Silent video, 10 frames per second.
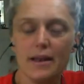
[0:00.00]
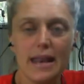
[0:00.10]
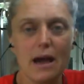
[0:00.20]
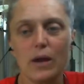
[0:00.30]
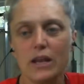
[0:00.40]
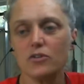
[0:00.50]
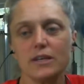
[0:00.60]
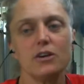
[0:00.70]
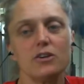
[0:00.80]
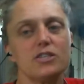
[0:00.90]
Now, when you're
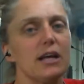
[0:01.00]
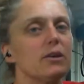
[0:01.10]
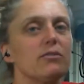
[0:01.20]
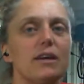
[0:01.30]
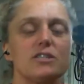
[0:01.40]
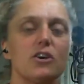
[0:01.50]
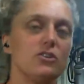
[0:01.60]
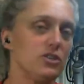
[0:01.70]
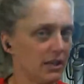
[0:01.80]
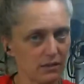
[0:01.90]
in those yellow and red
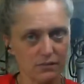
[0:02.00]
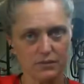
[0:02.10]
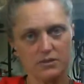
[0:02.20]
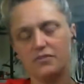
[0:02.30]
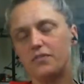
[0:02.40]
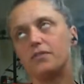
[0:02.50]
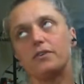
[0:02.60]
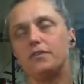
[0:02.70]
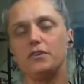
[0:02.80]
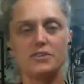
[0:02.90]
zones, you hit them
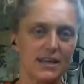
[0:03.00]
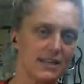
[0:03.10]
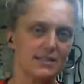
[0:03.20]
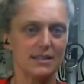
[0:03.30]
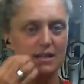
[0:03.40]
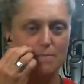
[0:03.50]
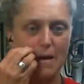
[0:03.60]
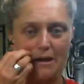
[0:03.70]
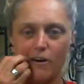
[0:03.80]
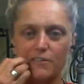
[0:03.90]
for a few seconds and then you
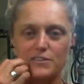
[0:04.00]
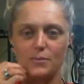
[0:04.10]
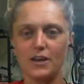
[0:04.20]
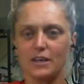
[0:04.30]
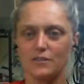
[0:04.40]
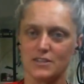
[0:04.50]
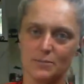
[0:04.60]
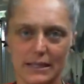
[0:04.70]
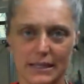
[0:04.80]
back off. So I'm going to give you some